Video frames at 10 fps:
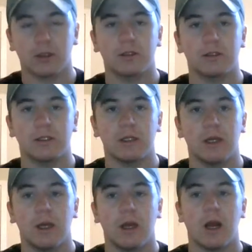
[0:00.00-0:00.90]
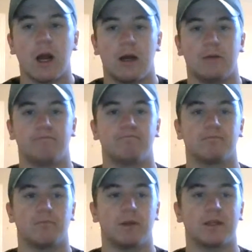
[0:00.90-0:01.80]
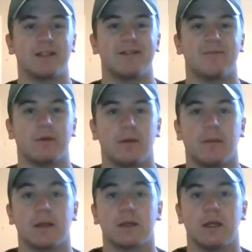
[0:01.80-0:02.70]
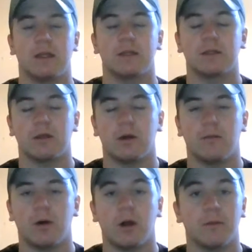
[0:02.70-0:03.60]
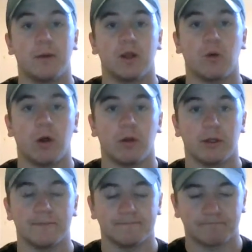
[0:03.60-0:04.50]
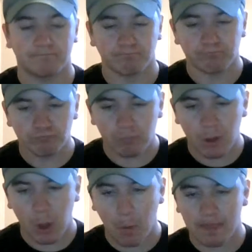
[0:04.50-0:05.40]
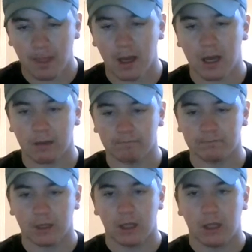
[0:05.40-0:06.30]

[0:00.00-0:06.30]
good to see um, because it it, make, it is all about equality. Um,